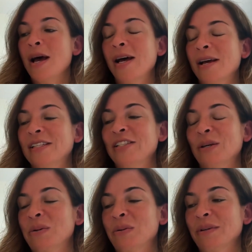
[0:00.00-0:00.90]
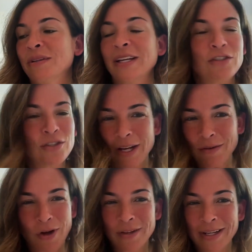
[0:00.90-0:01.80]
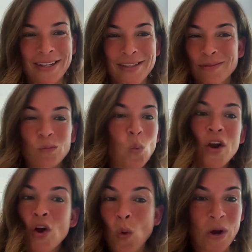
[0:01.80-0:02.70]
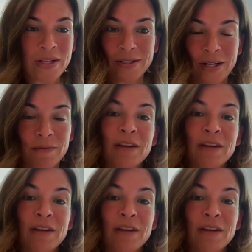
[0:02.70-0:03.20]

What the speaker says: And so just kind of all it's 101 stuff.